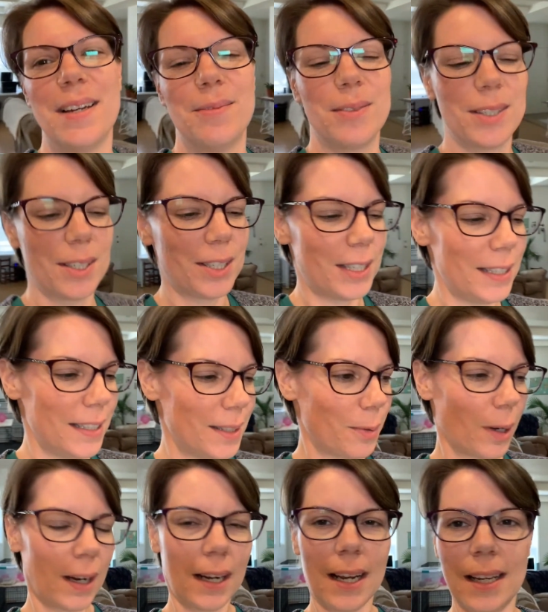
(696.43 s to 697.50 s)
So she's
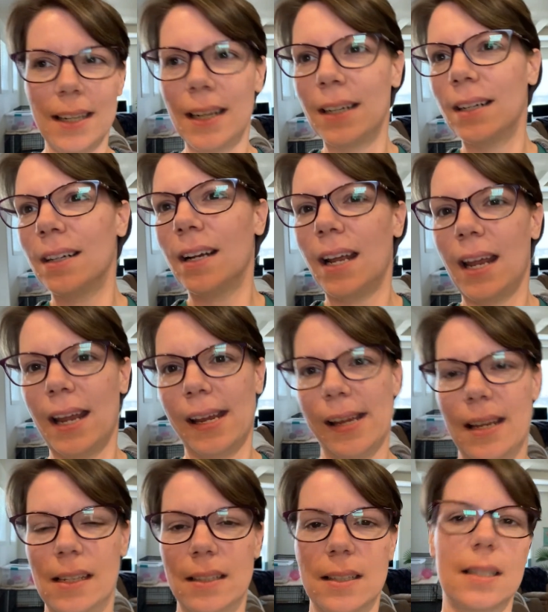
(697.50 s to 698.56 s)
working on dinner,
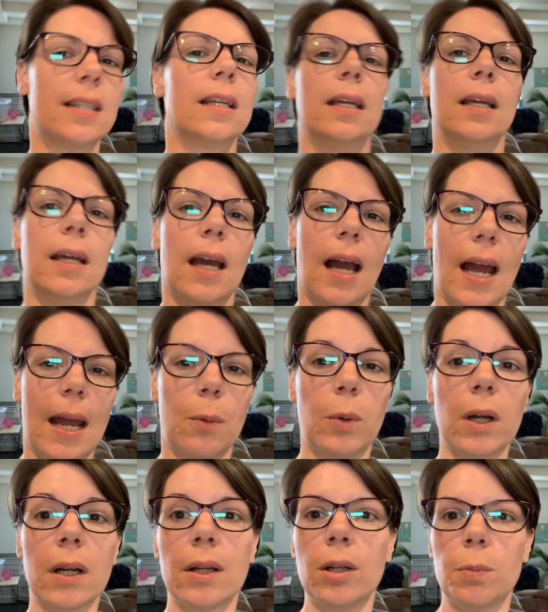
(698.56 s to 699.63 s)
and
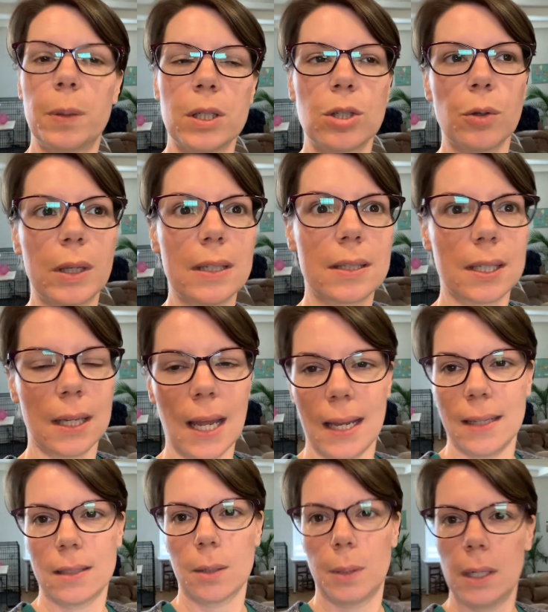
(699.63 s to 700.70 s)
we're gonna do Pizookies
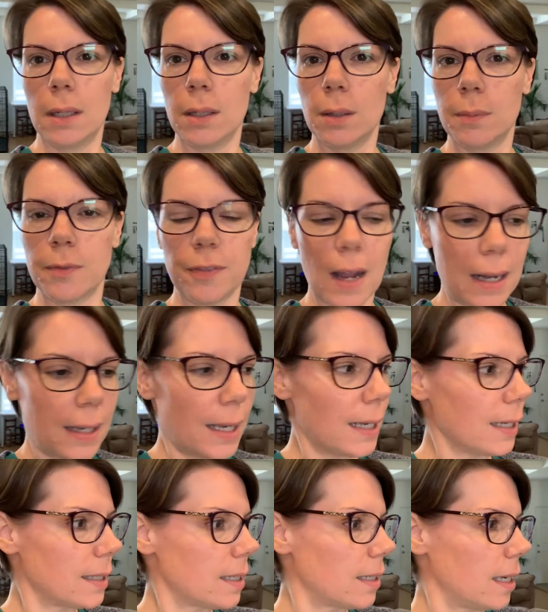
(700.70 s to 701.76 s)
tonight. So we didn't do them Friday night
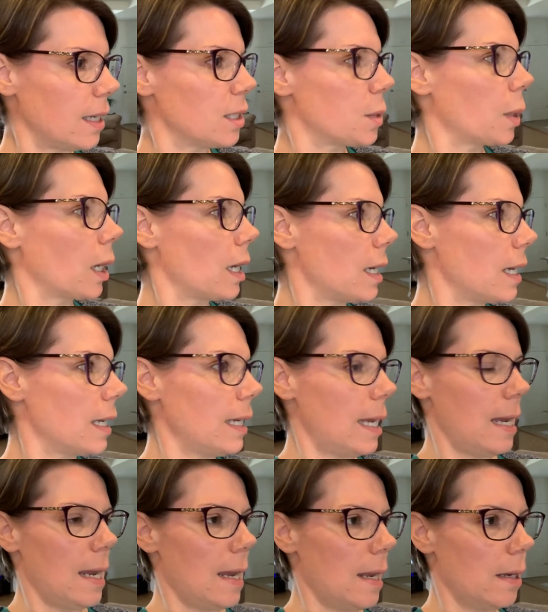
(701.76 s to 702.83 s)
because the teens were gone,
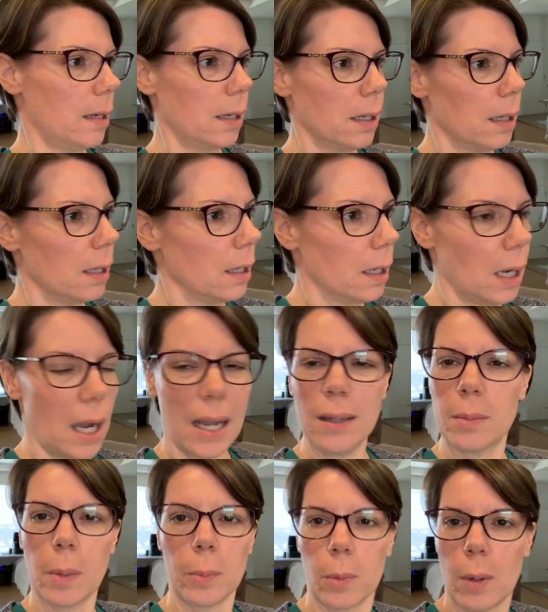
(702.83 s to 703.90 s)
and I don't
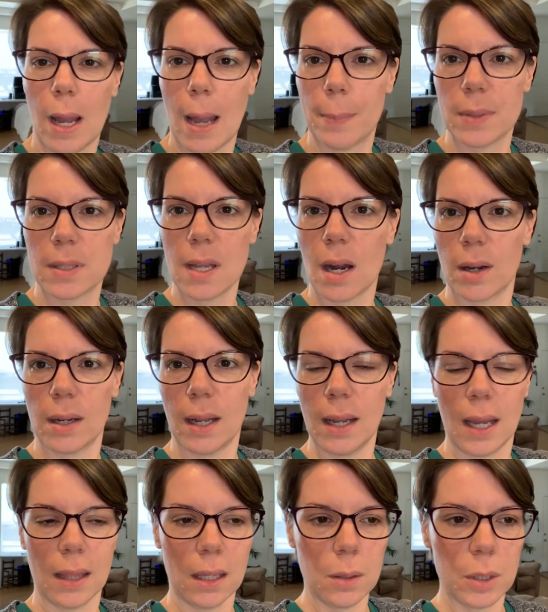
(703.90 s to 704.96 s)
remember what happened Saturday night.
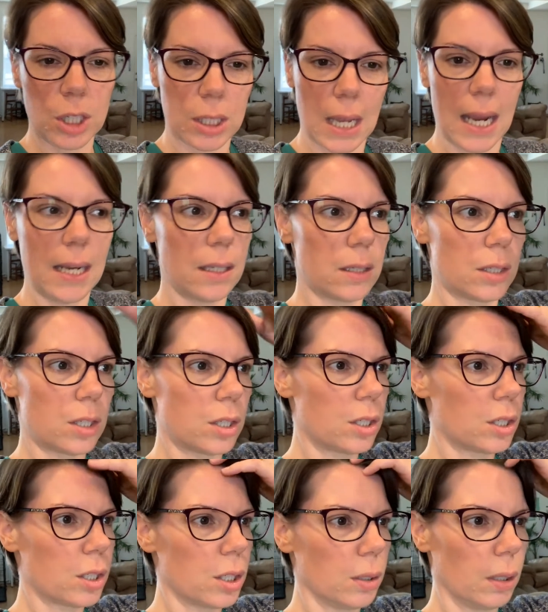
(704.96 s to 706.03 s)
I think we just ate
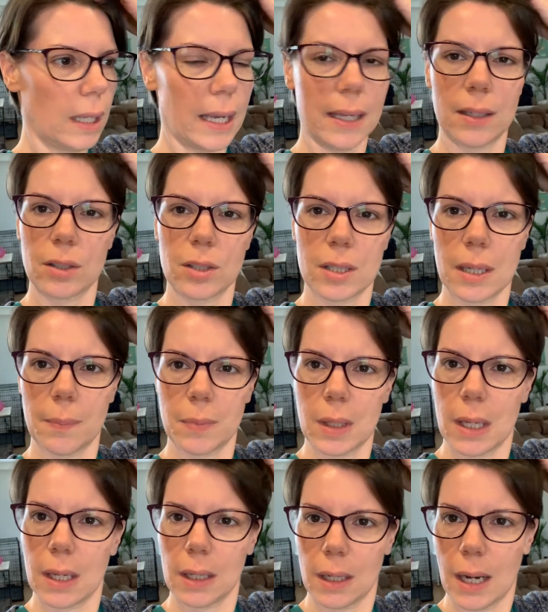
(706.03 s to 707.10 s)
too late or
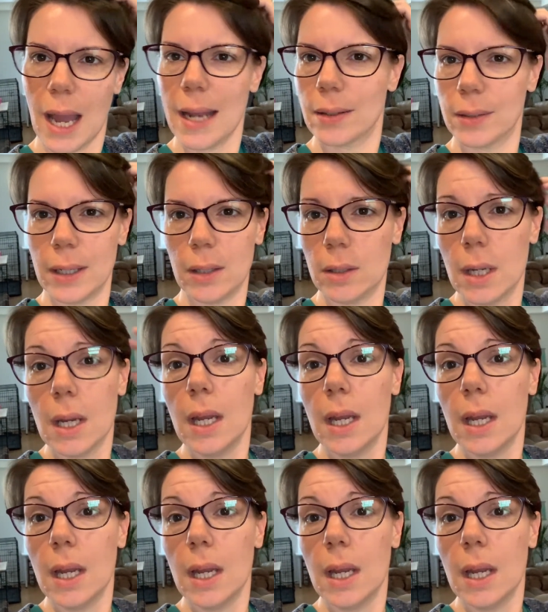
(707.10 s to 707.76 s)
something, and I don't know.